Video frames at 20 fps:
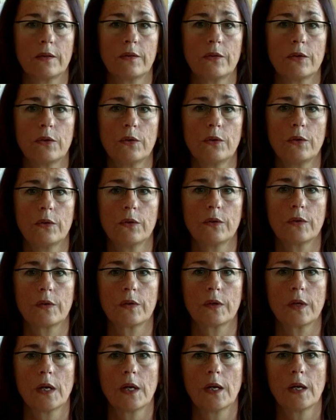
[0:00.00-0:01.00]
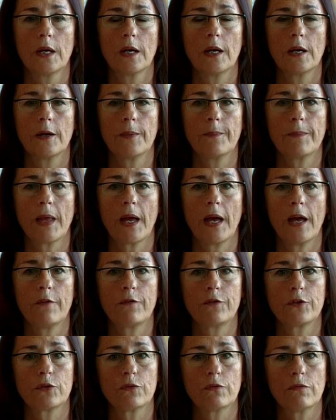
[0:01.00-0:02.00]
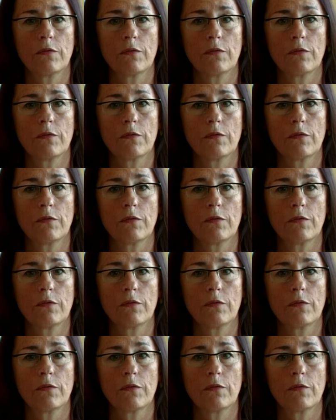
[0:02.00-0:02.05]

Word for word: the students have to